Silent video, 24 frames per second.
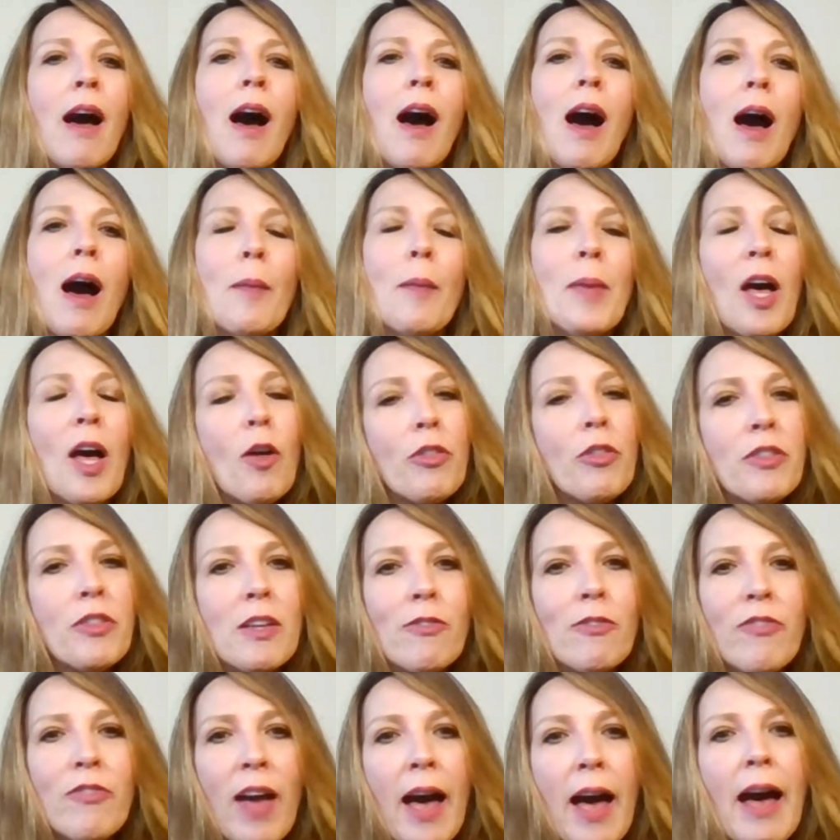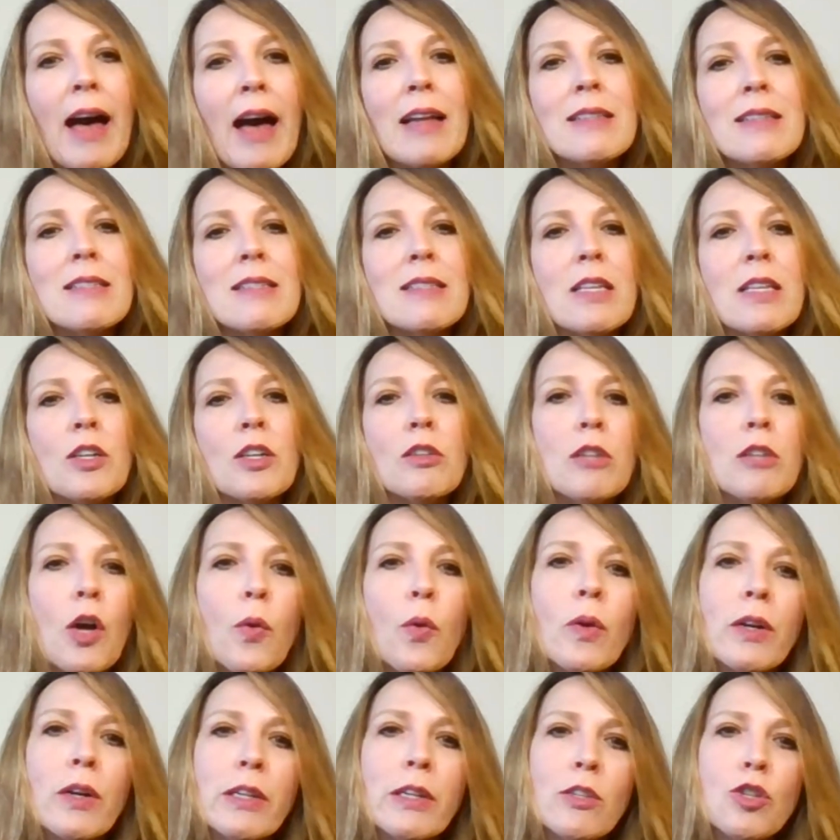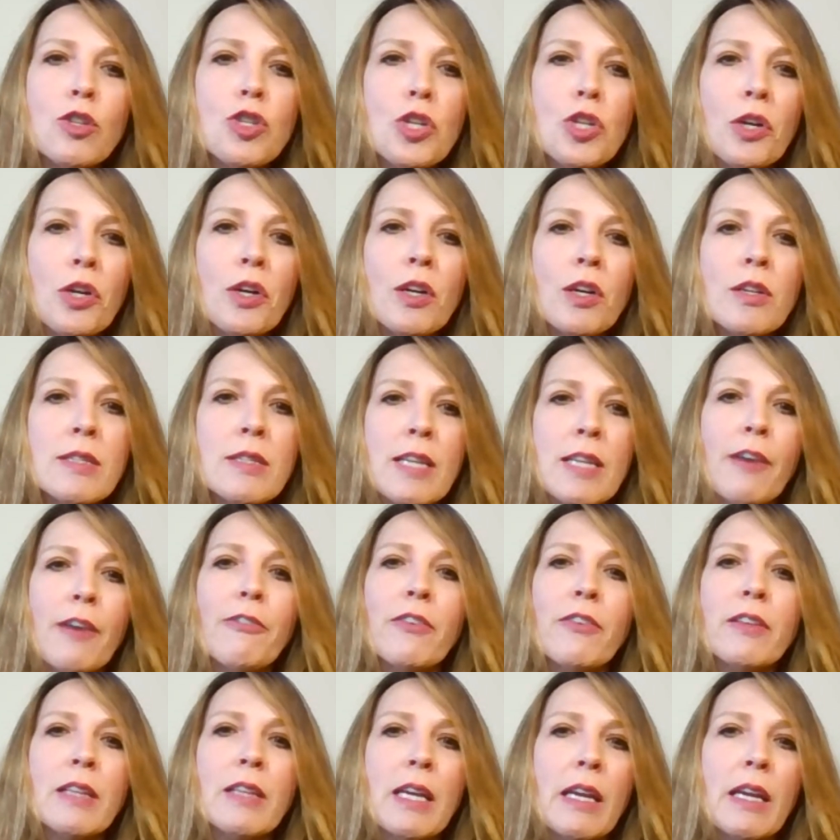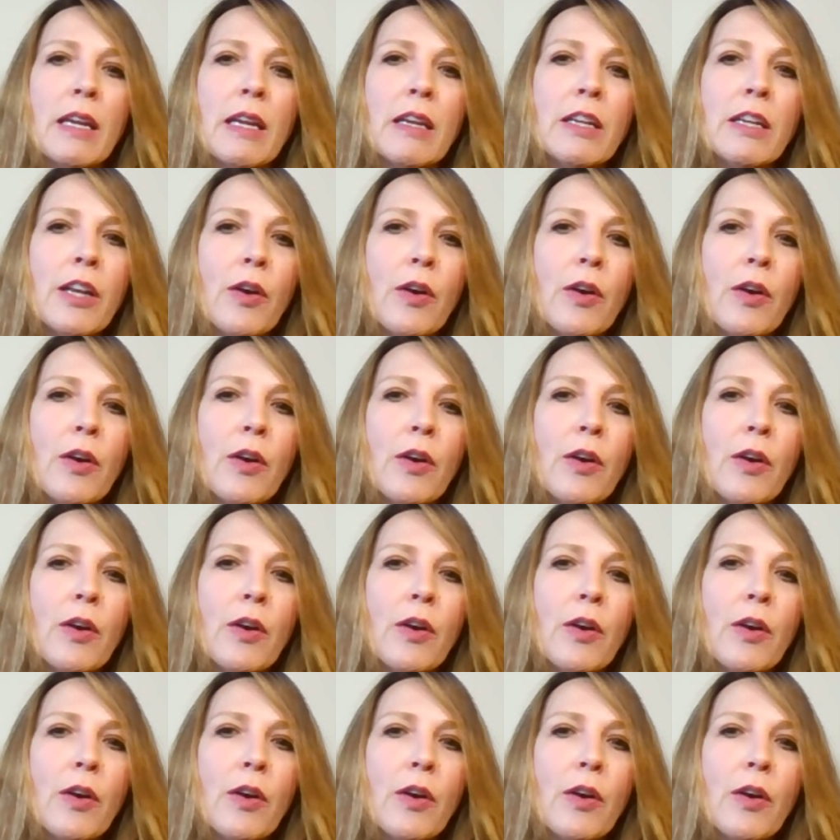healthy fats that are lower in sugar, definitely,